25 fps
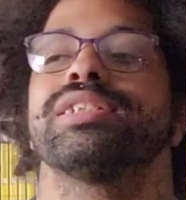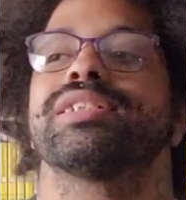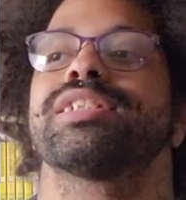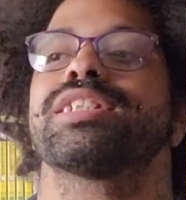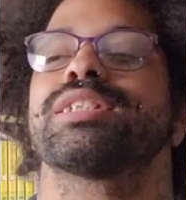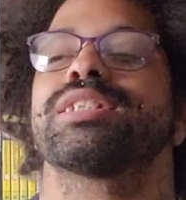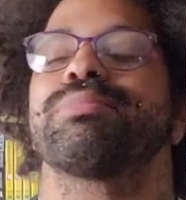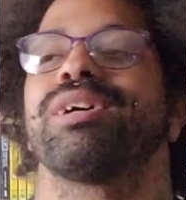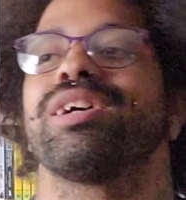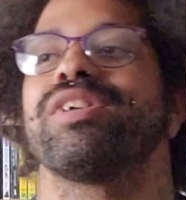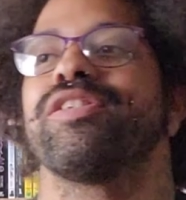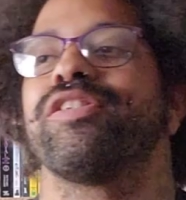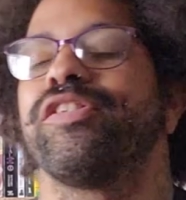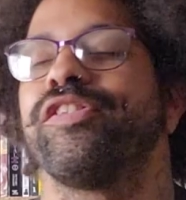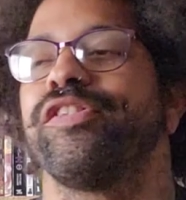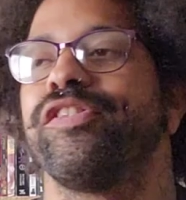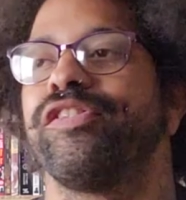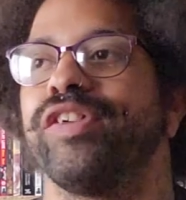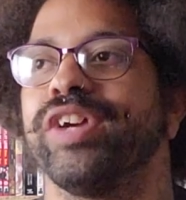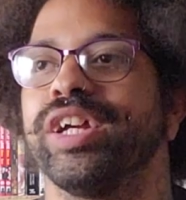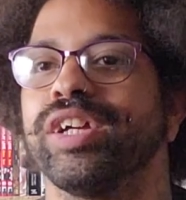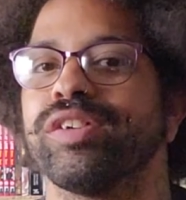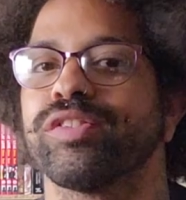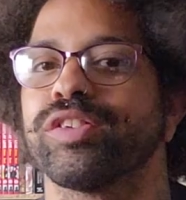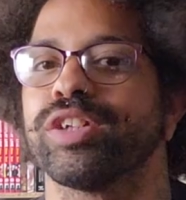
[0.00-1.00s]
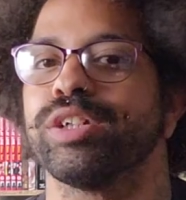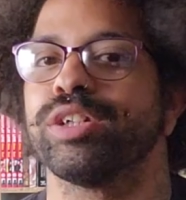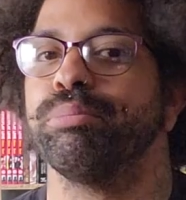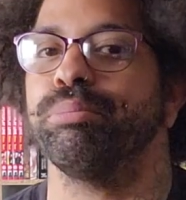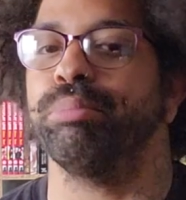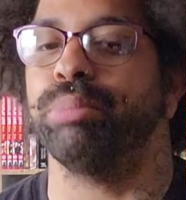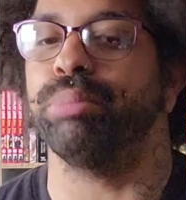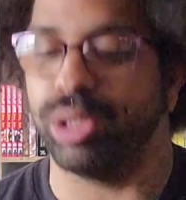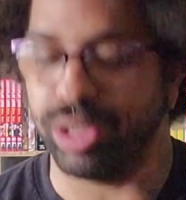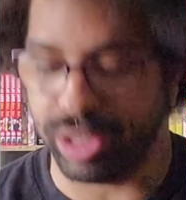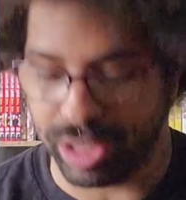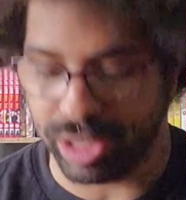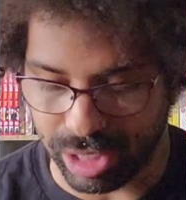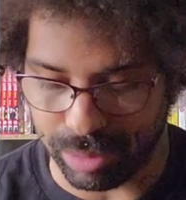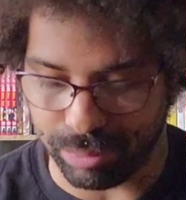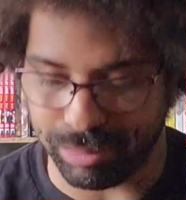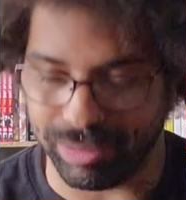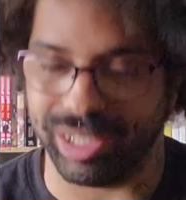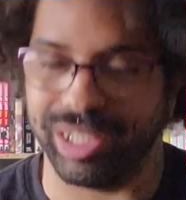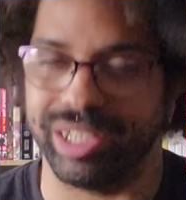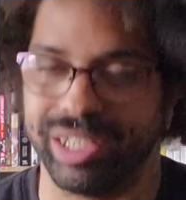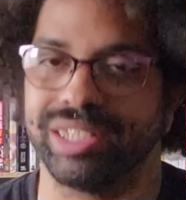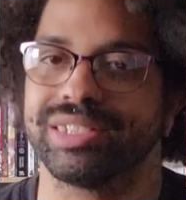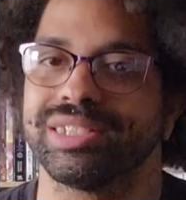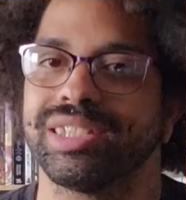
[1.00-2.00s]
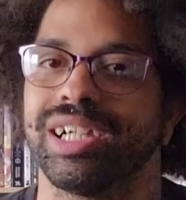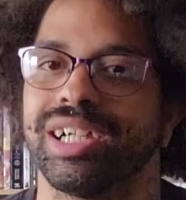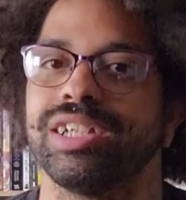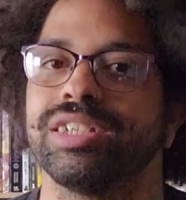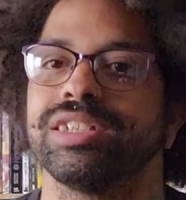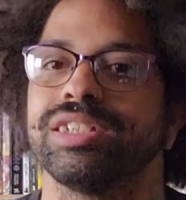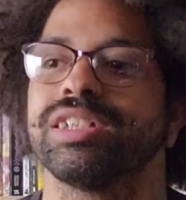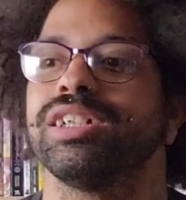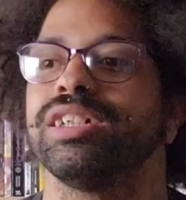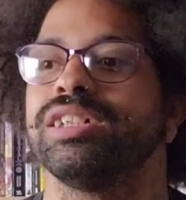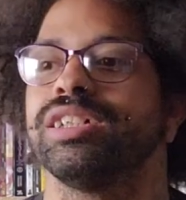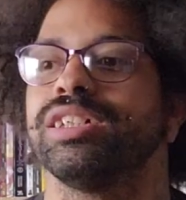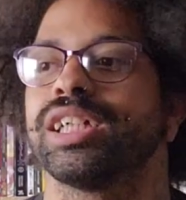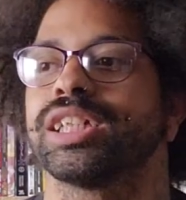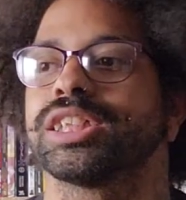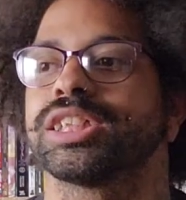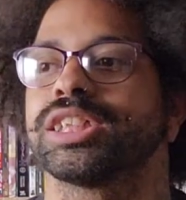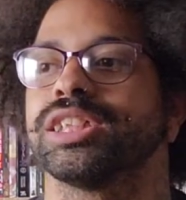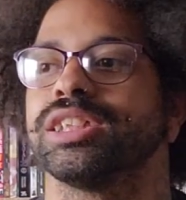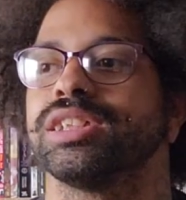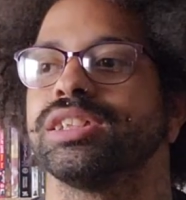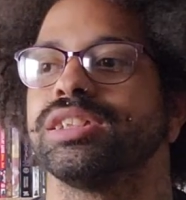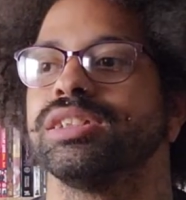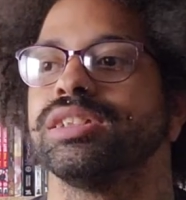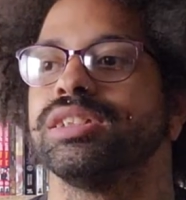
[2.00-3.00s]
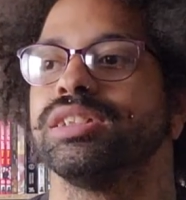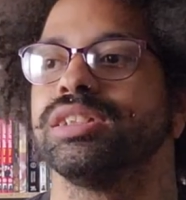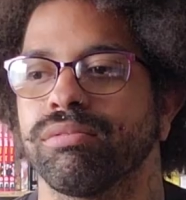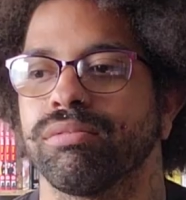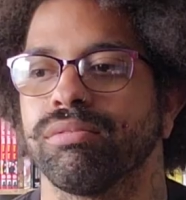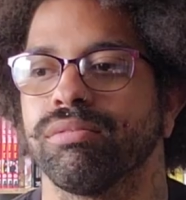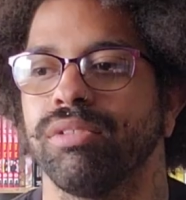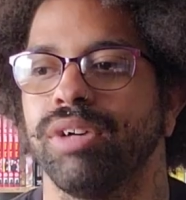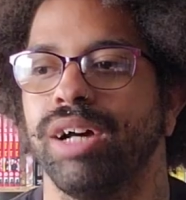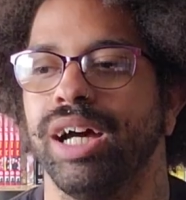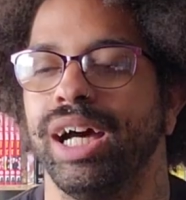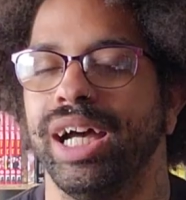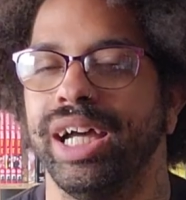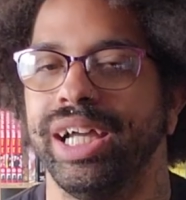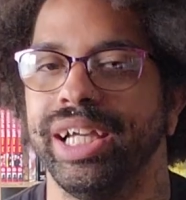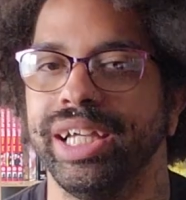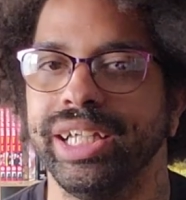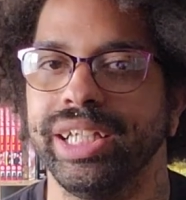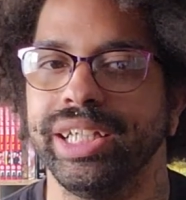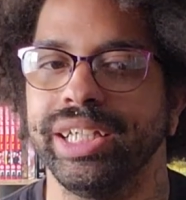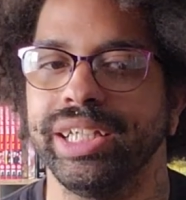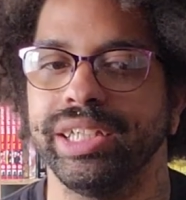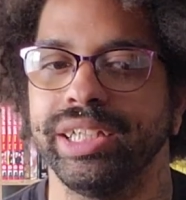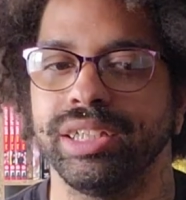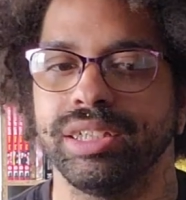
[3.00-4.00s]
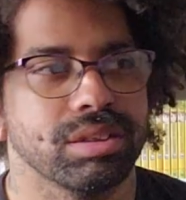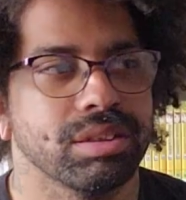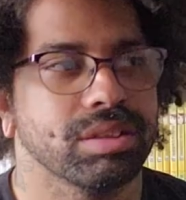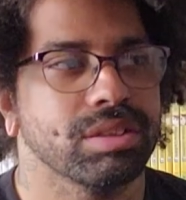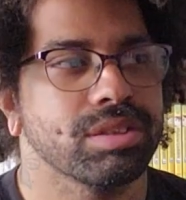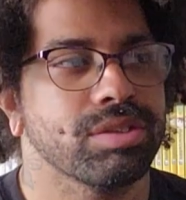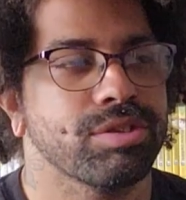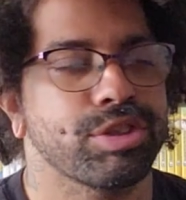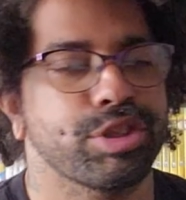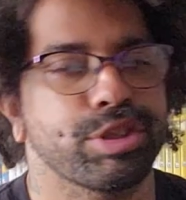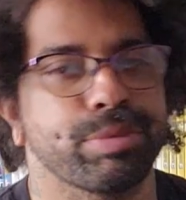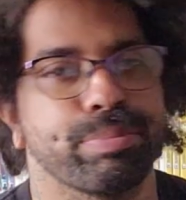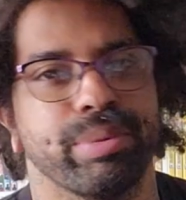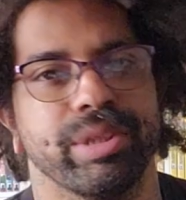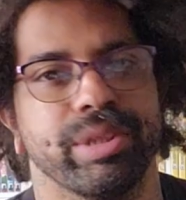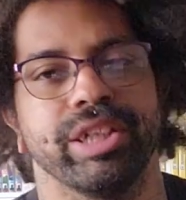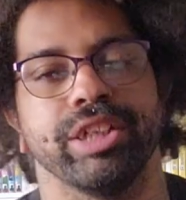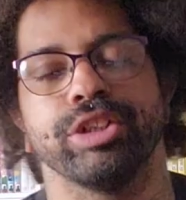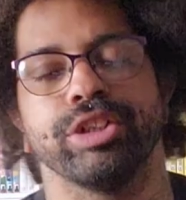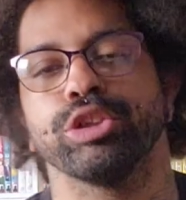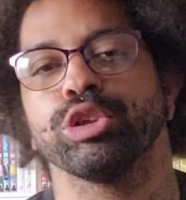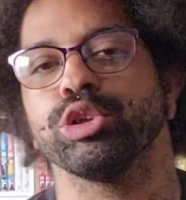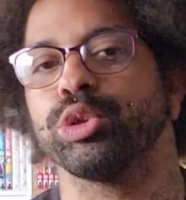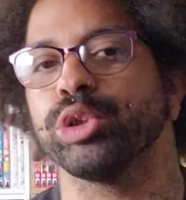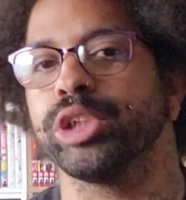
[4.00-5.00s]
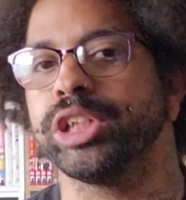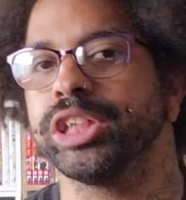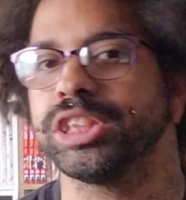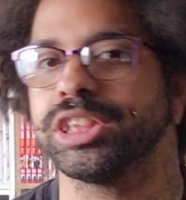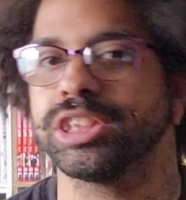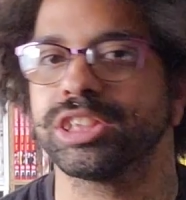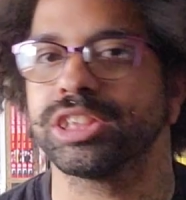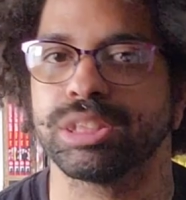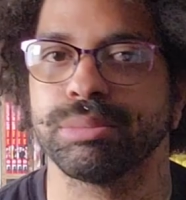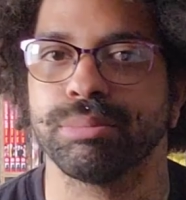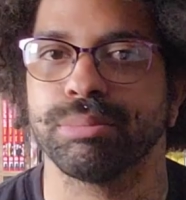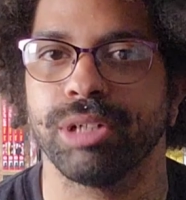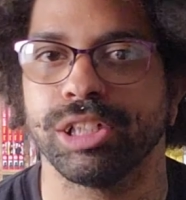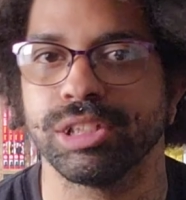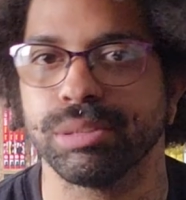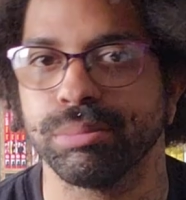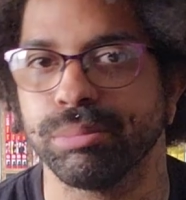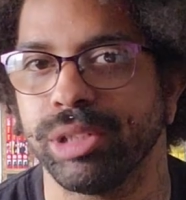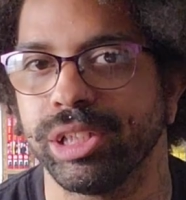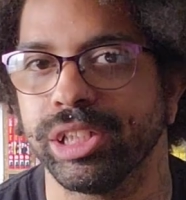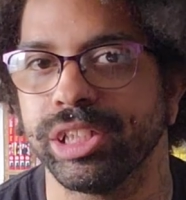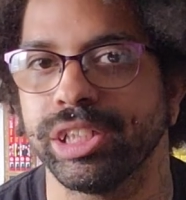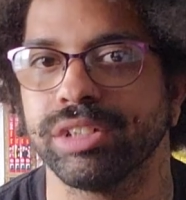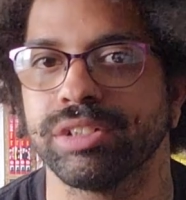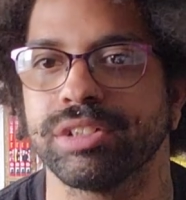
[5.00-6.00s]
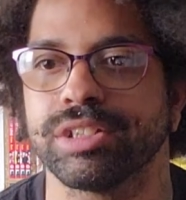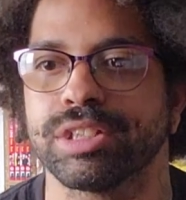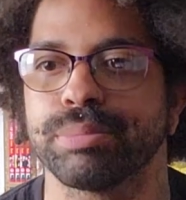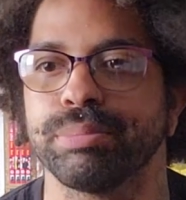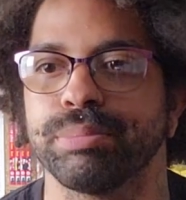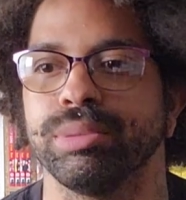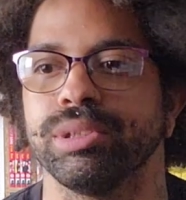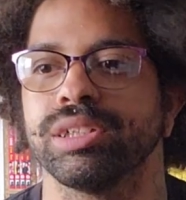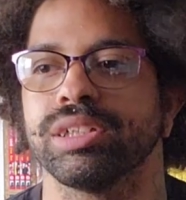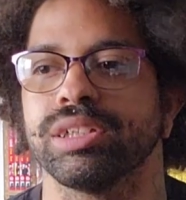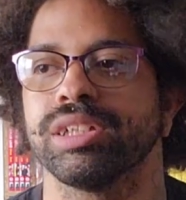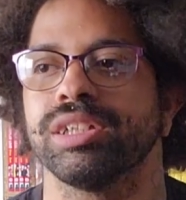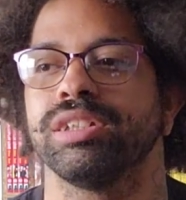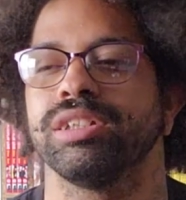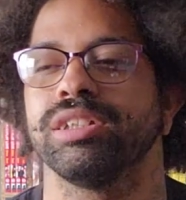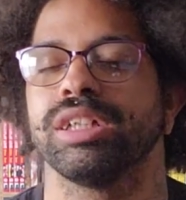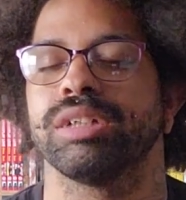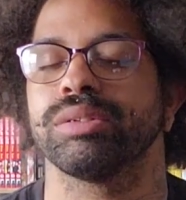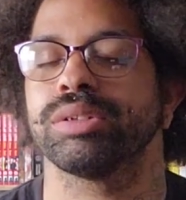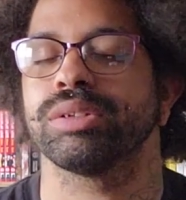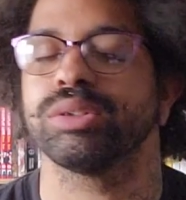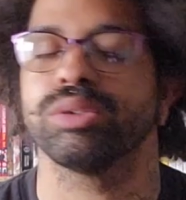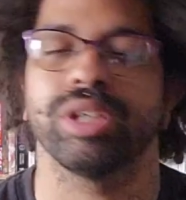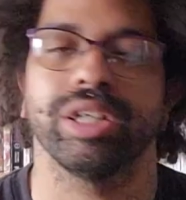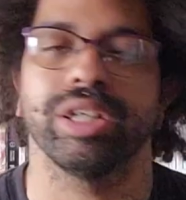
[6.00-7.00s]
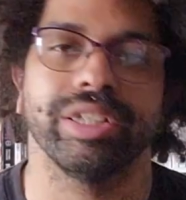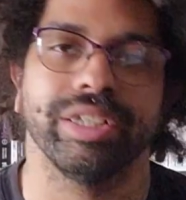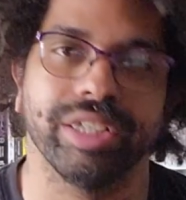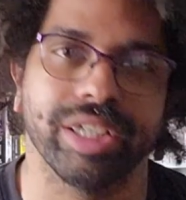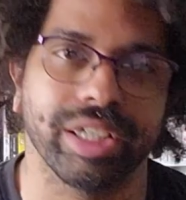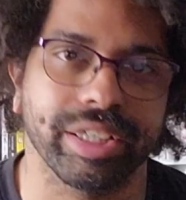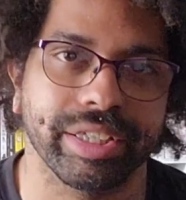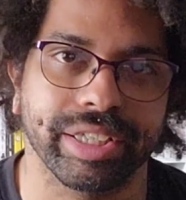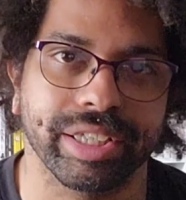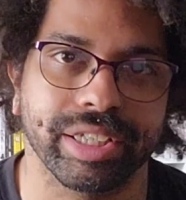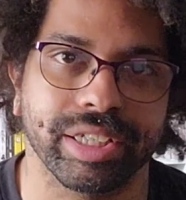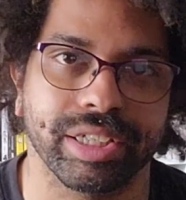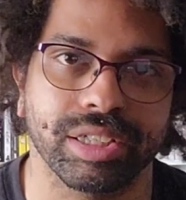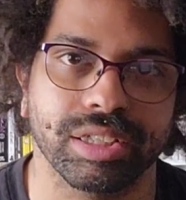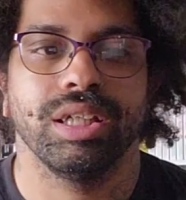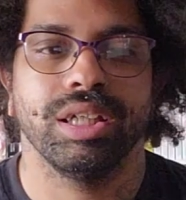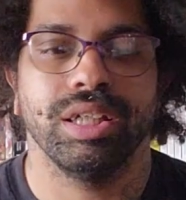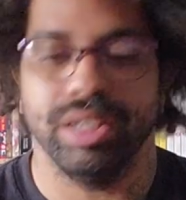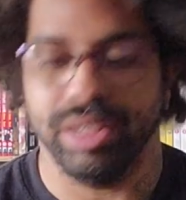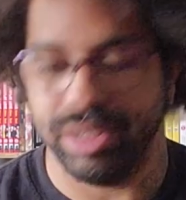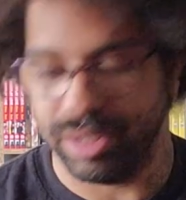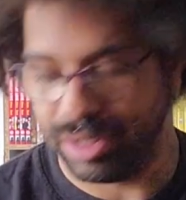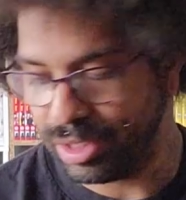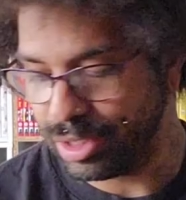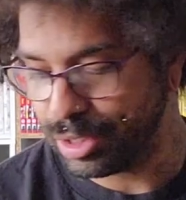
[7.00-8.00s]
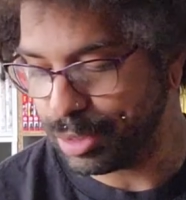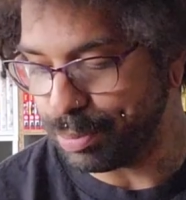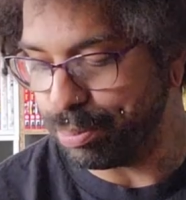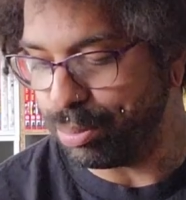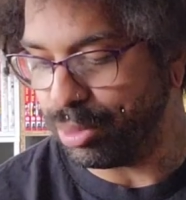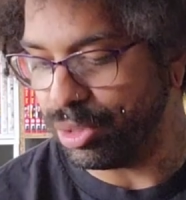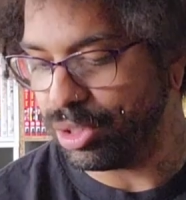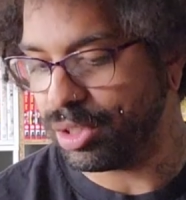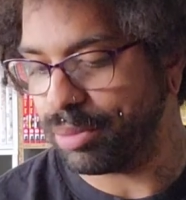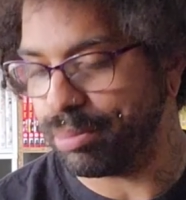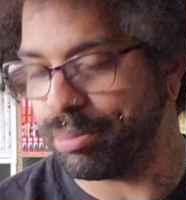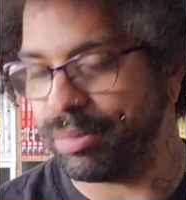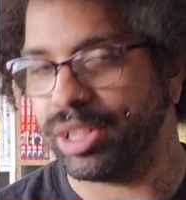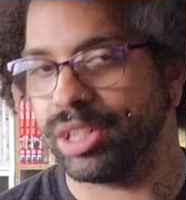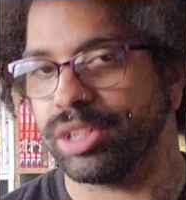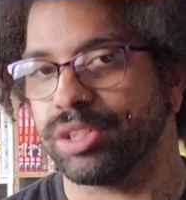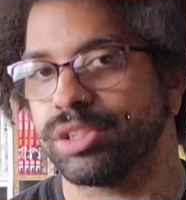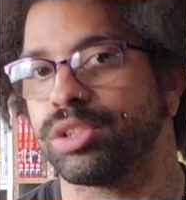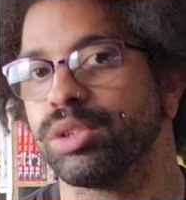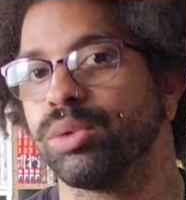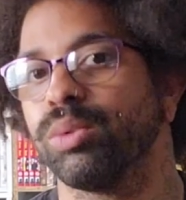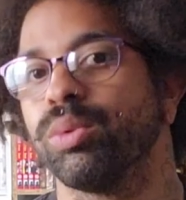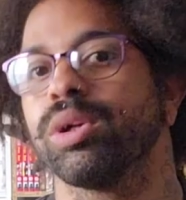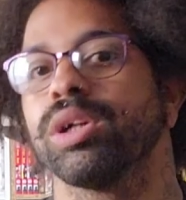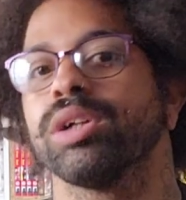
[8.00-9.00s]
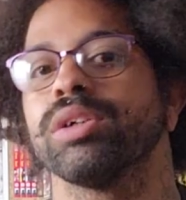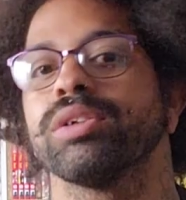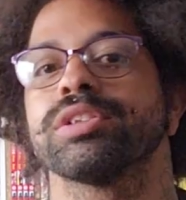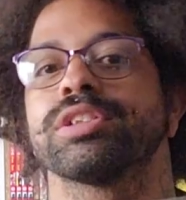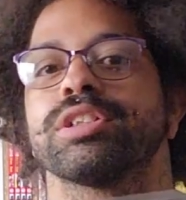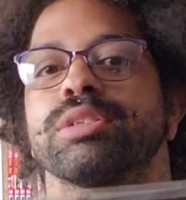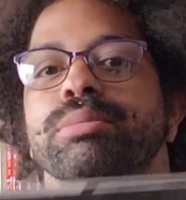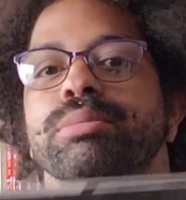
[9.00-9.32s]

is my favorite book in my entire collection. I spent an egregious amount of money on this book and I regret nothing. This book means the world to